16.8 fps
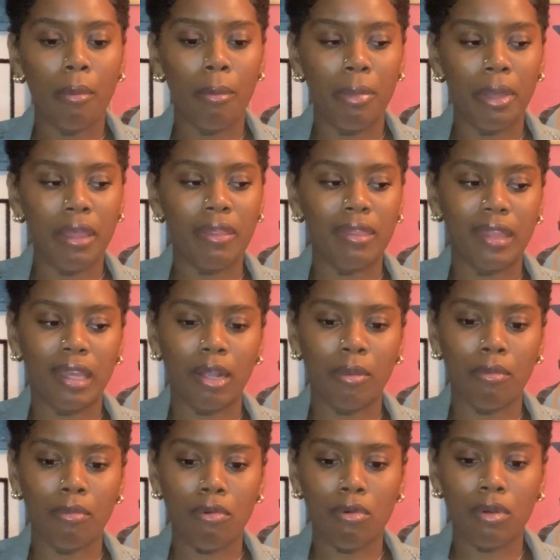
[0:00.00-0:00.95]
been
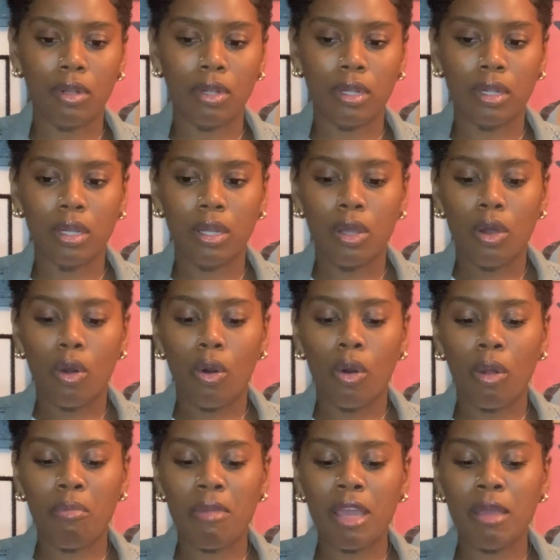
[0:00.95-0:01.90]
there more,
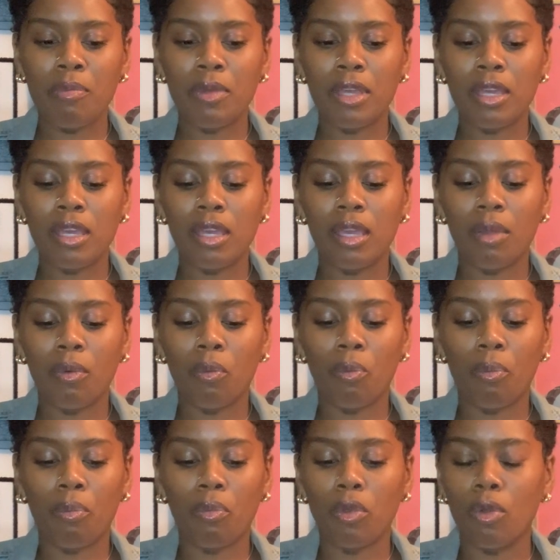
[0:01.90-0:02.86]
or maybe
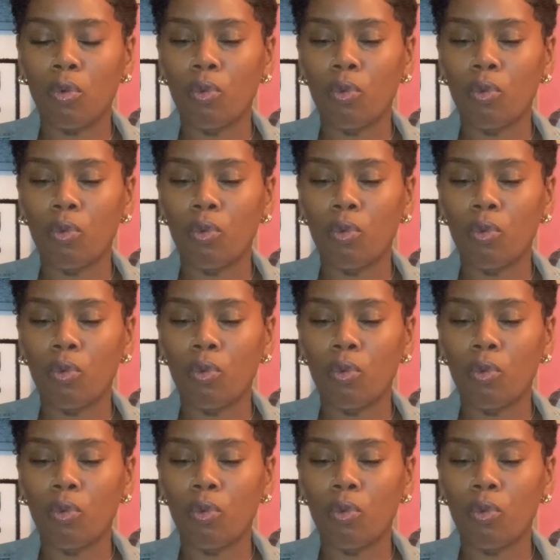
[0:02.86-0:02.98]
you're